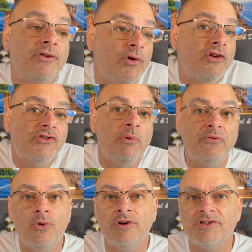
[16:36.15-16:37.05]
There are some, of
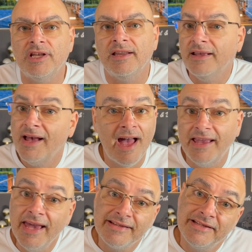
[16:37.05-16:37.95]
course, that I
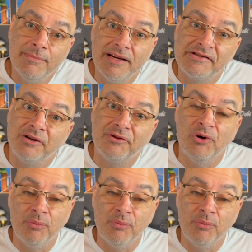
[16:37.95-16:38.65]
can't see myself doing,